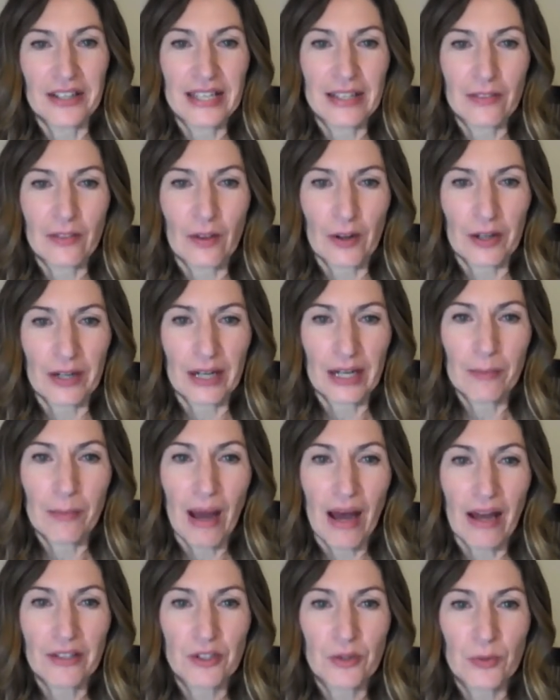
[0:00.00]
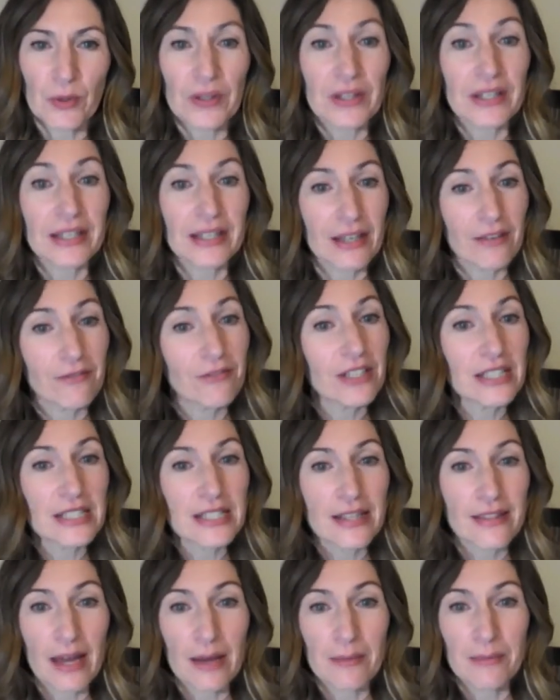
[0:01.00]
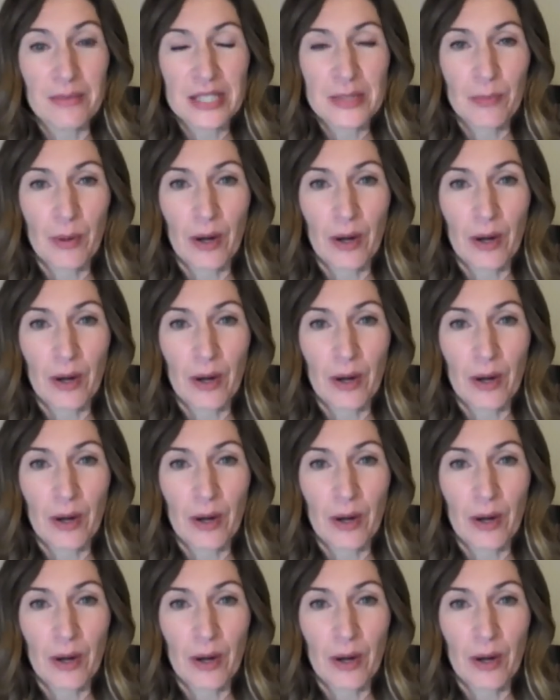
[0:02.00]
e-learning module and give it to them as